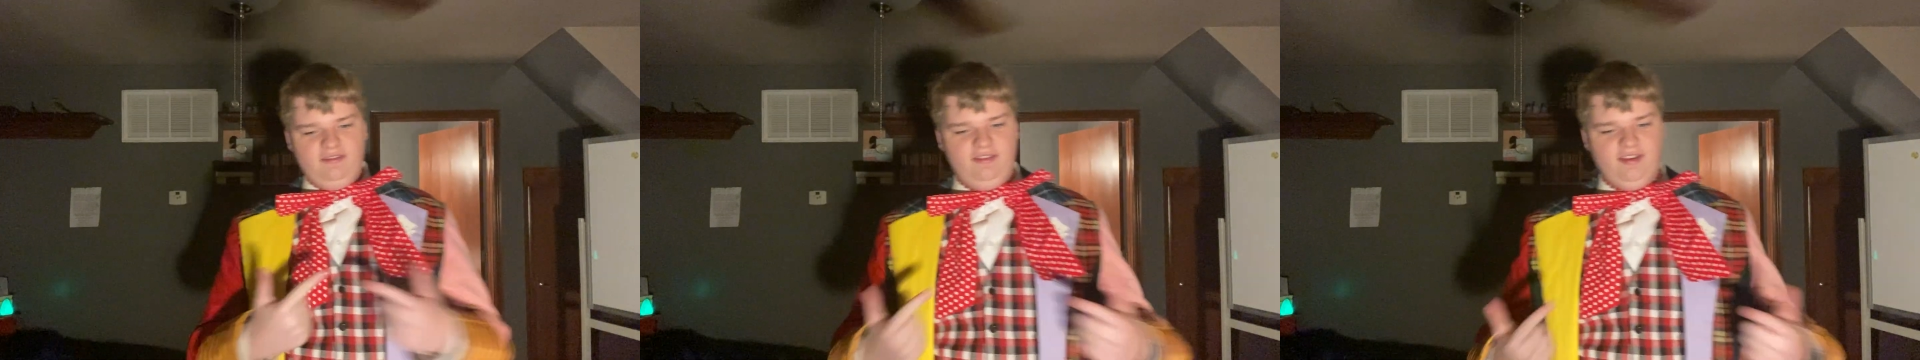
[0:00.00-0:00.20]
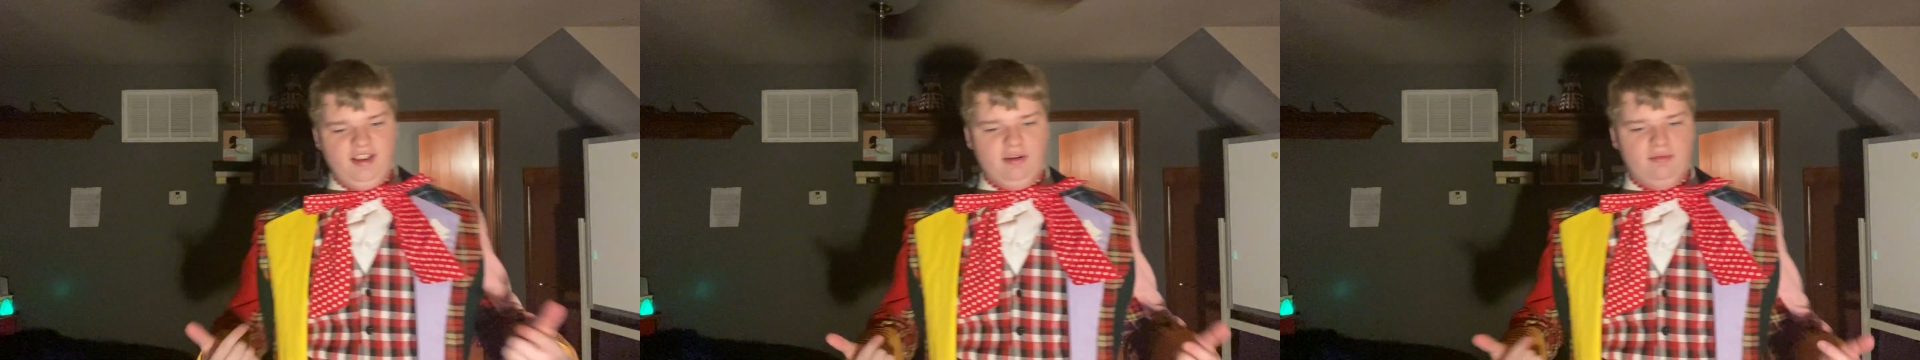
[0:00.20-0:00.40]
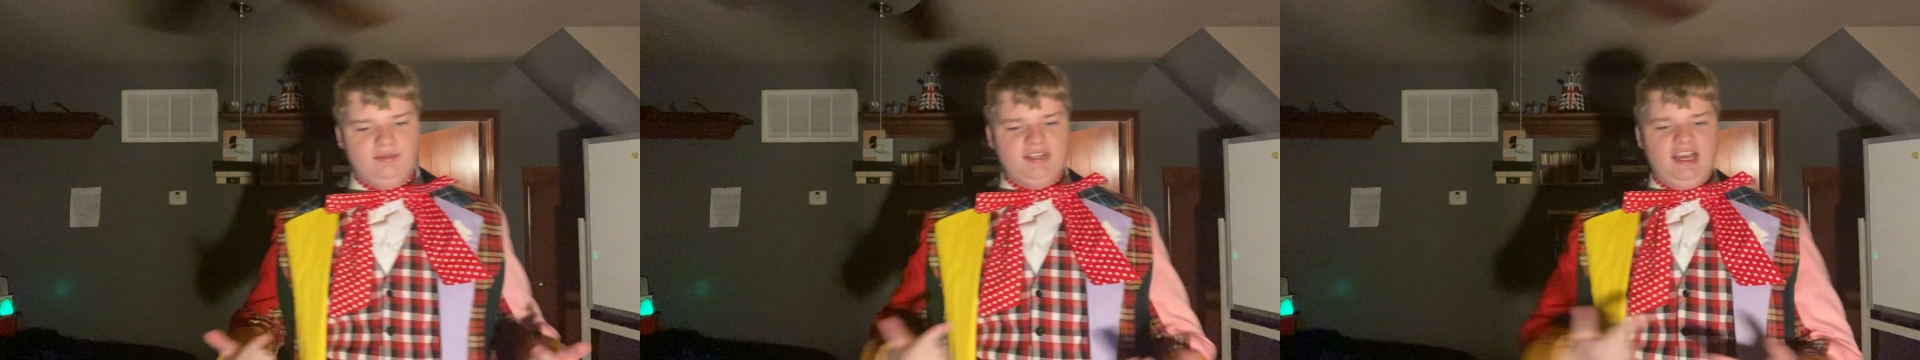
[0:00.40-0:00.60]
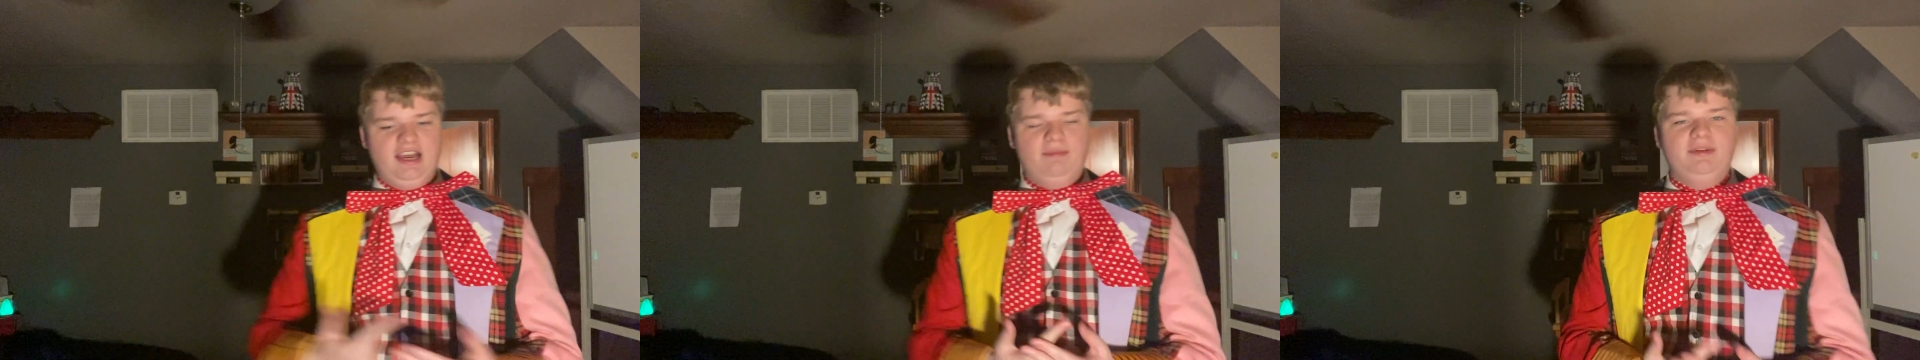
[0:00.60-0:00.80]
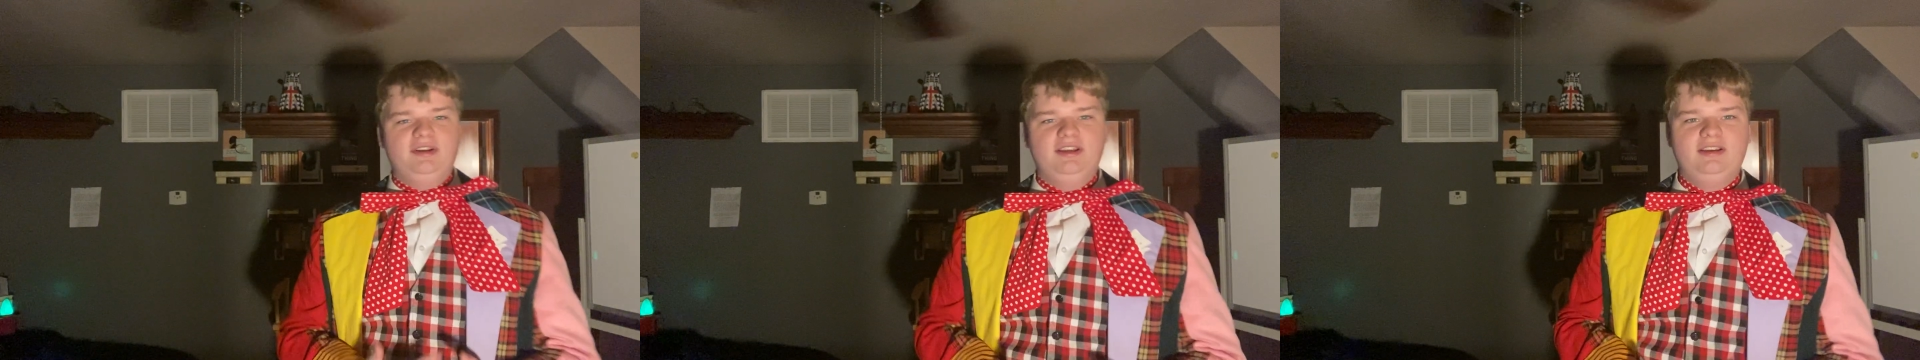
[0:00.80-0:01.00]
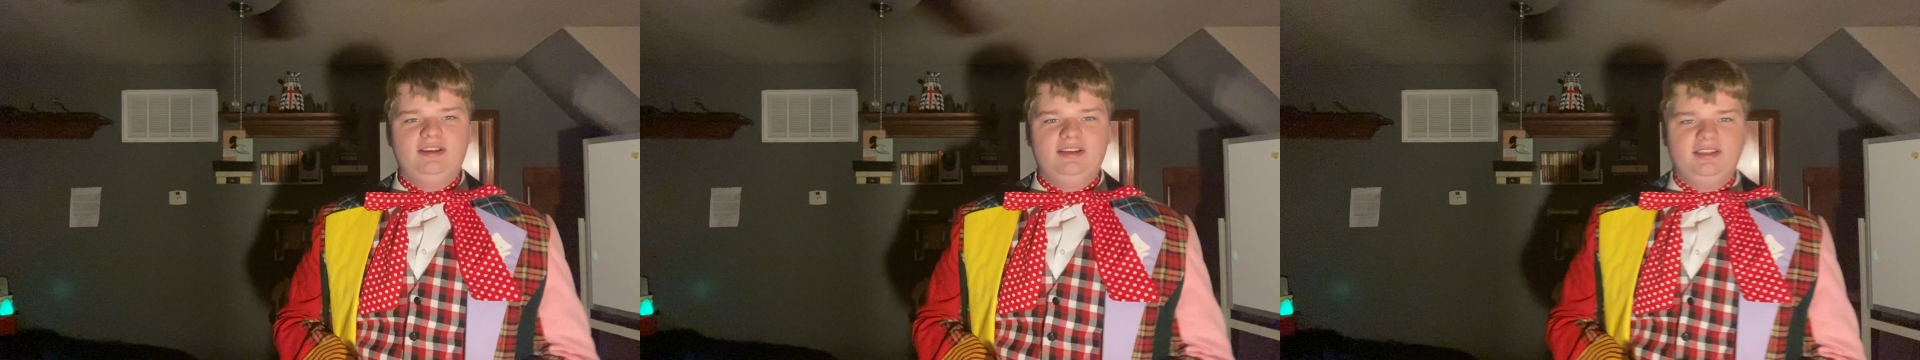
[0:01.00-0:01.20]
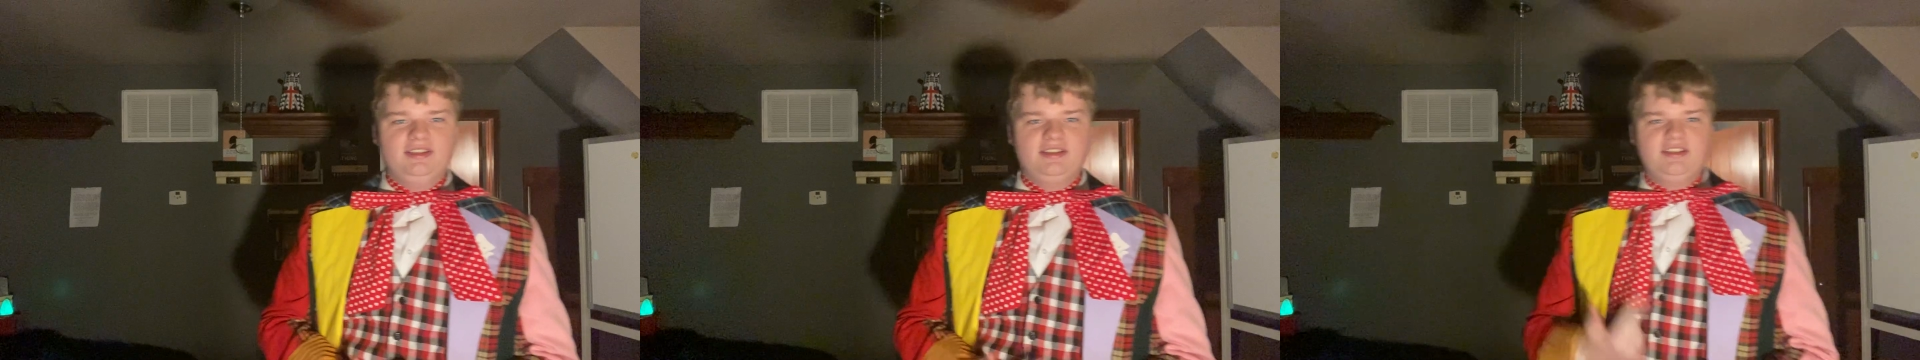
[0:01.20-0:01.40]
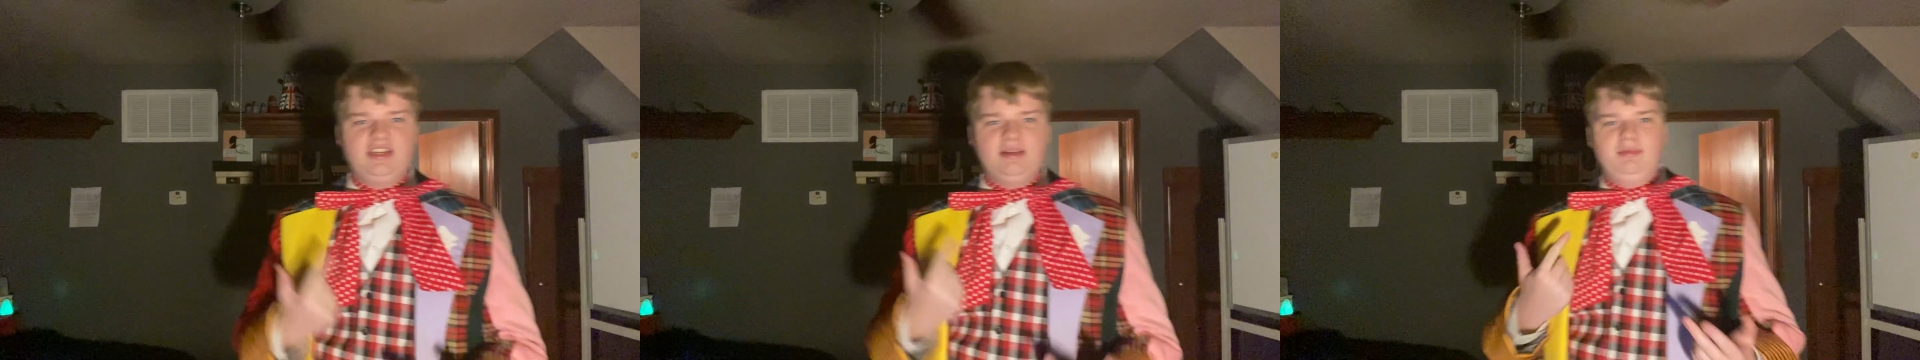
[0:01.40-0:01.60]
to figure out what's happening in
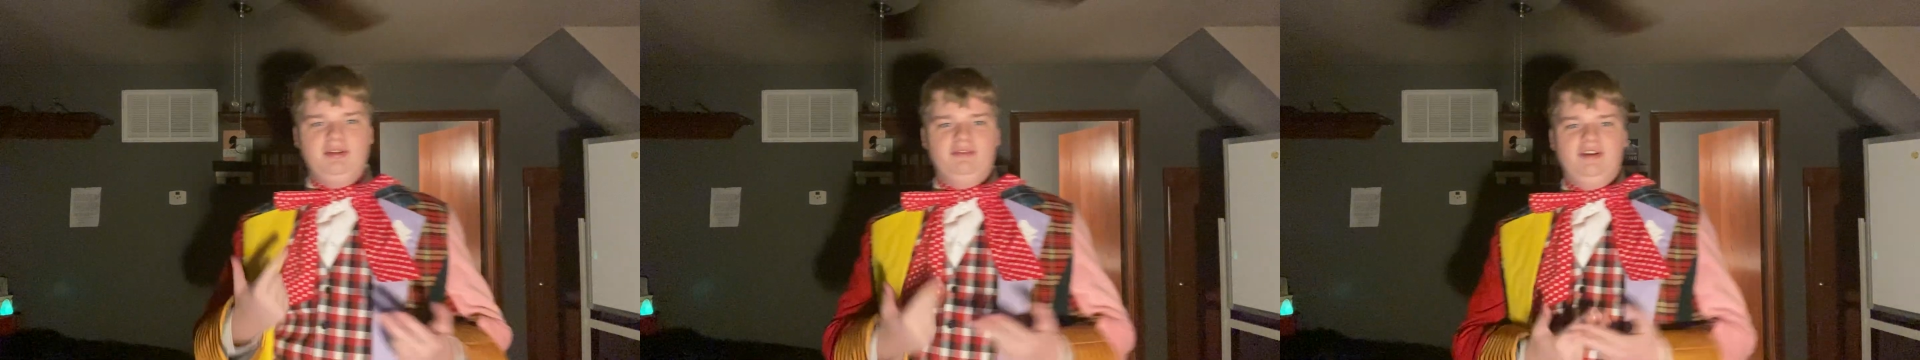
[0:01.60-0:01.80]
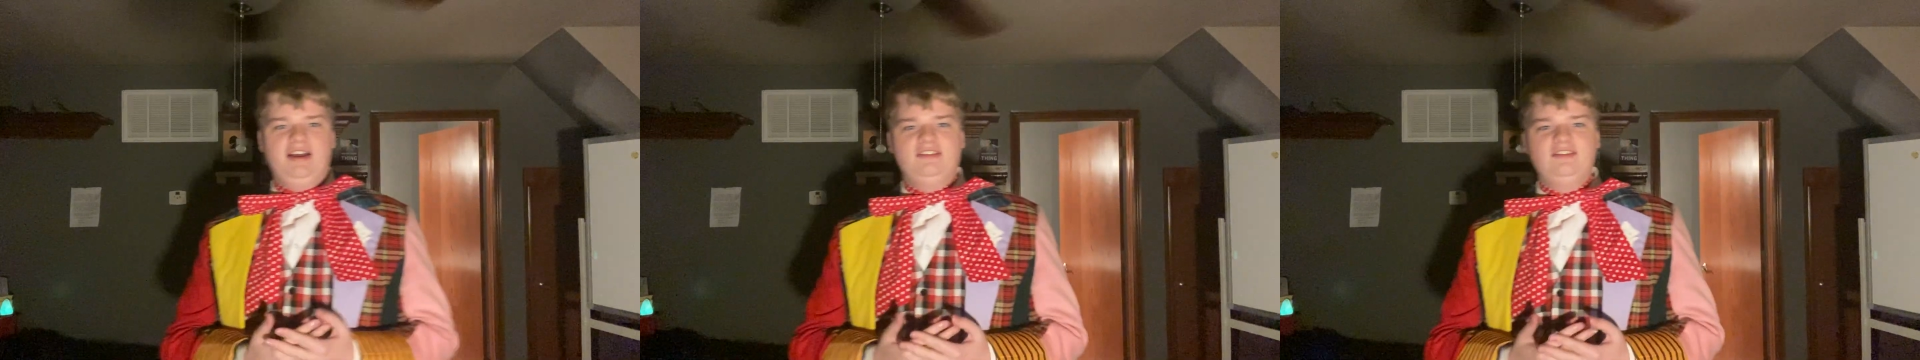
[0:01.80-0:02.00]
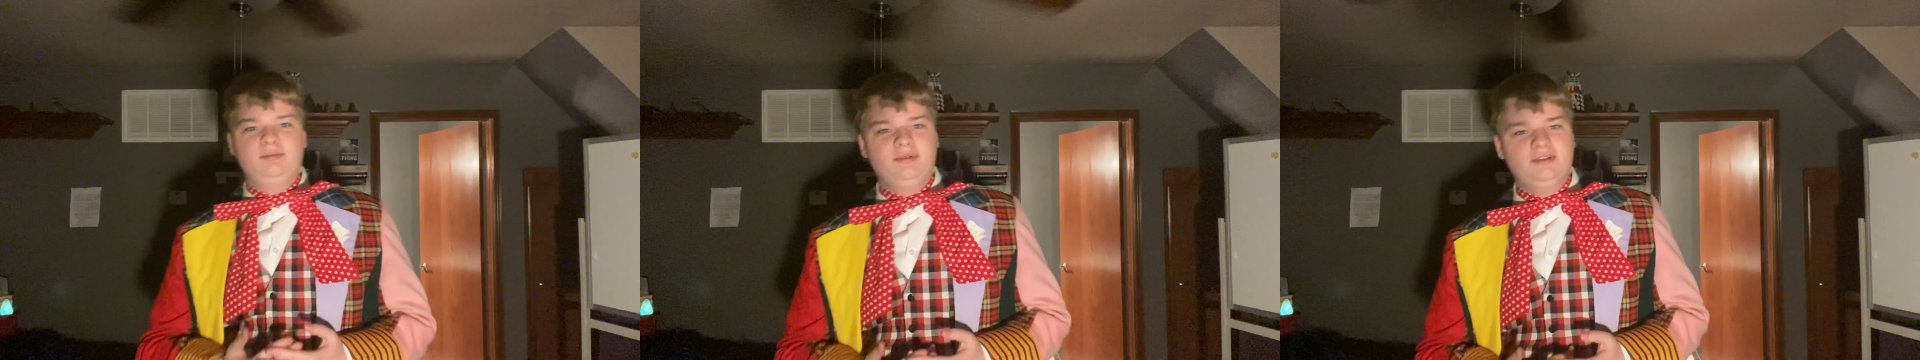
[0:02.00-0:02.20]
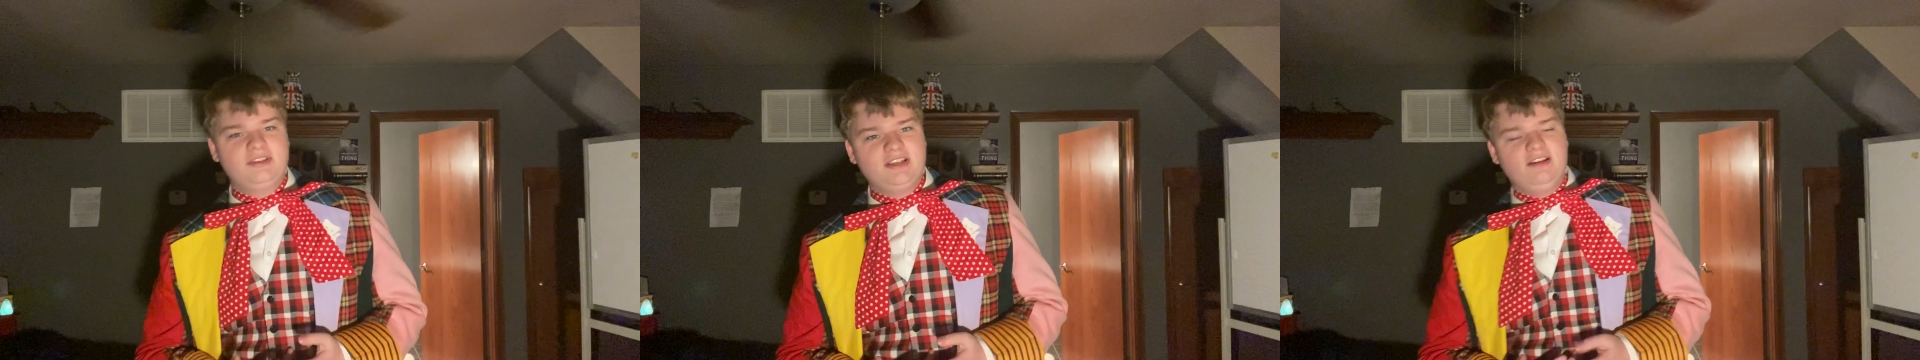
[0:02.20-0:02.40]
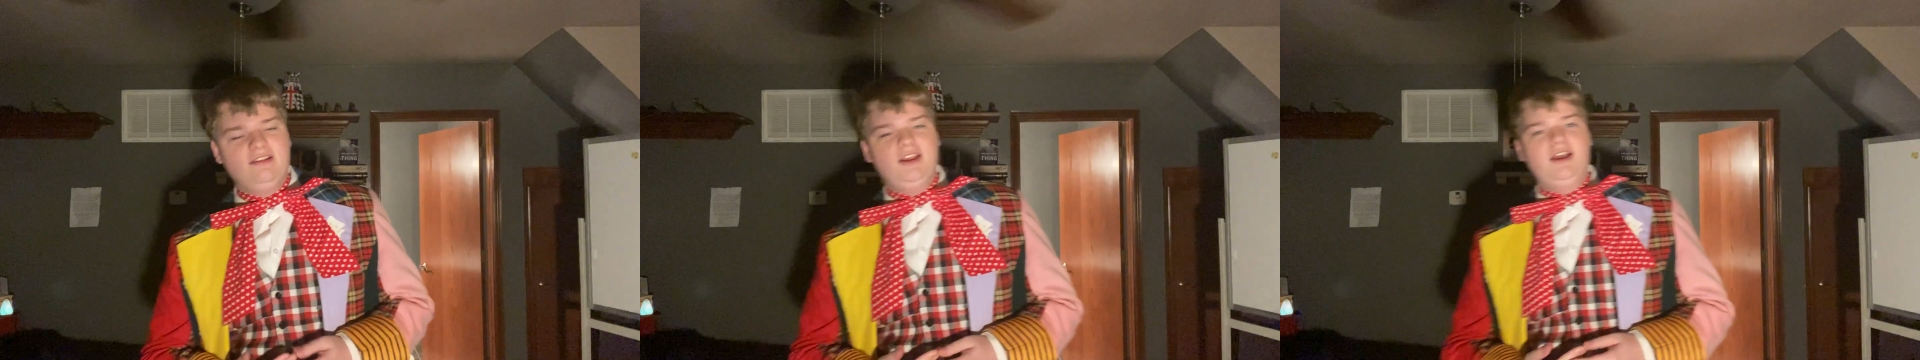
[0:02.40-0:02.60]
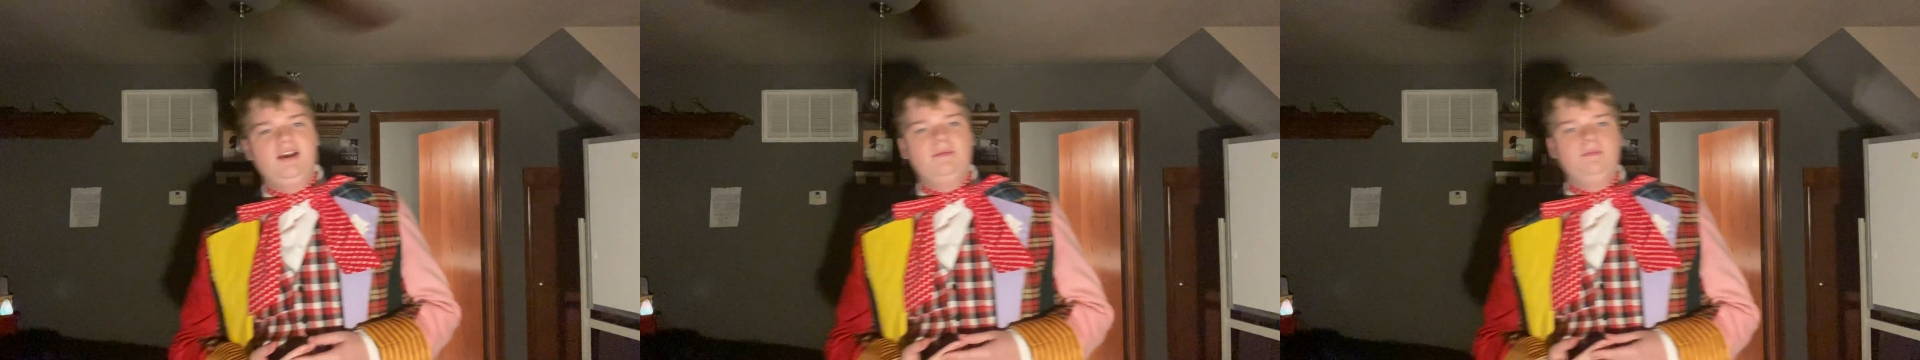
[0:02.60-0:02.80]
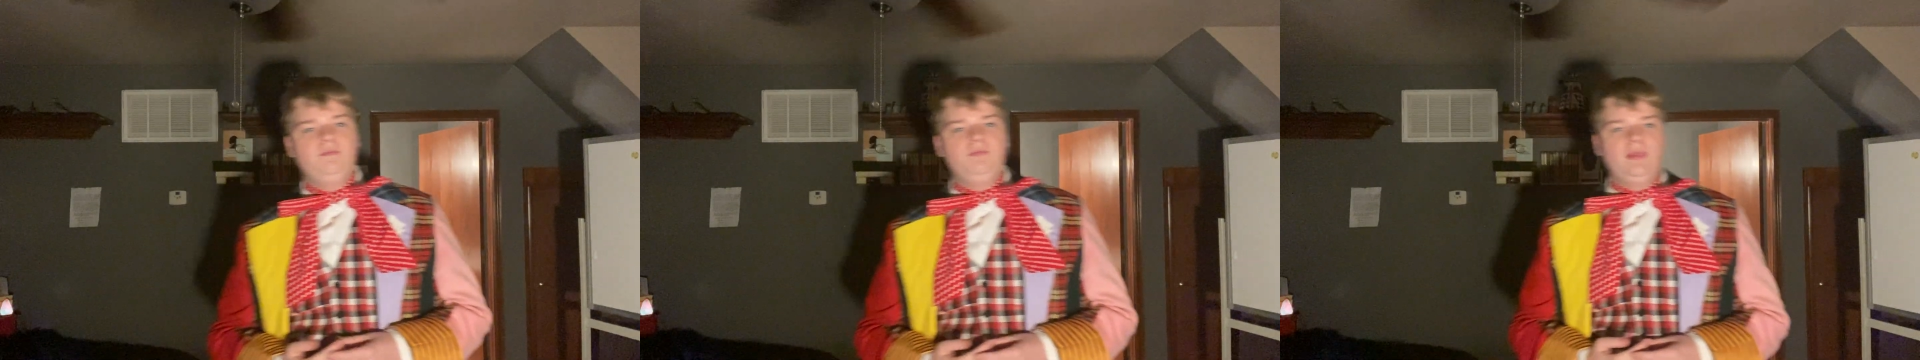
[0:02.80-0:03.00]
this Temple of Atropos area.